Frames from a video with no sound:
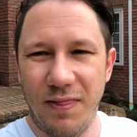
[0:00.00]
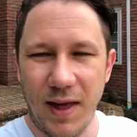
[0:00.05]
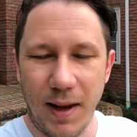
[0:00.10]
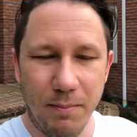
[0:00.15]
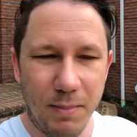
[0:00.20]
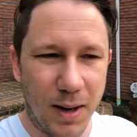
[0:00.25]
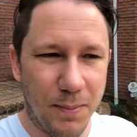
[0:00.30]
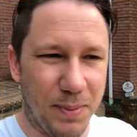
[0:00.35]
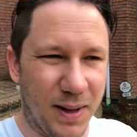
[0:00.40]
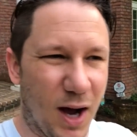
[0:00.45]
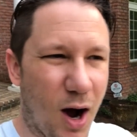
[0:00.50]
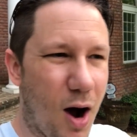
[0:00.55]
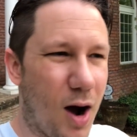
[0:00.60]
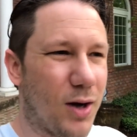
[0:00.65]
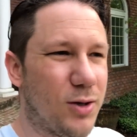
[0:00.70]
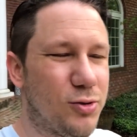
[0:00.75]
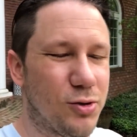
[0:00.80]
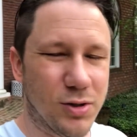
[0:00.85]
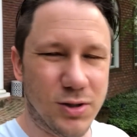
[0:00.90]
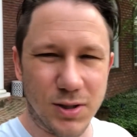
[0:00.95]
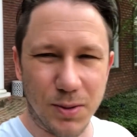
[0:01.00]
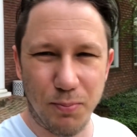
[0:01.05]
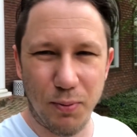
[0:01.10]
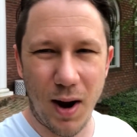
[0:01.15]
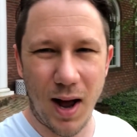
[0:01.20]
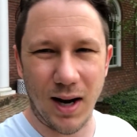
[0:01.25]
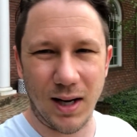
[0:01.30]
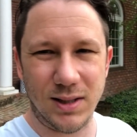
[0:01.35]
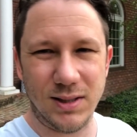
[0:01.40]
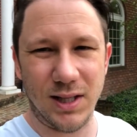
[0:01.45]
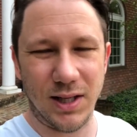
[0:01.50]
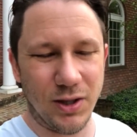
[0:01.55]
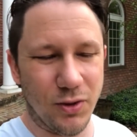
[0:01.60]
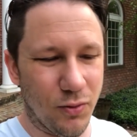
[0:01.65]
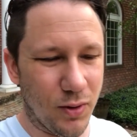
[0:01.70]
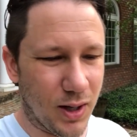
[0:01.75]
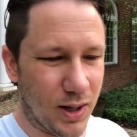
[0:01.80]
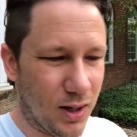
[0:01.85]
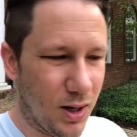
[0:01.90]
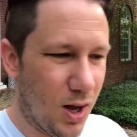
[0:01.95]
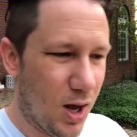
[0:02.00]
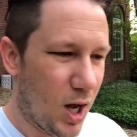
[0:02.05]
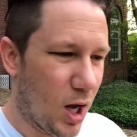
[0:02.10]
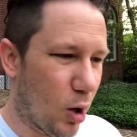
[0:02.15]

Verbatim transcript: They might be hundreds of products into it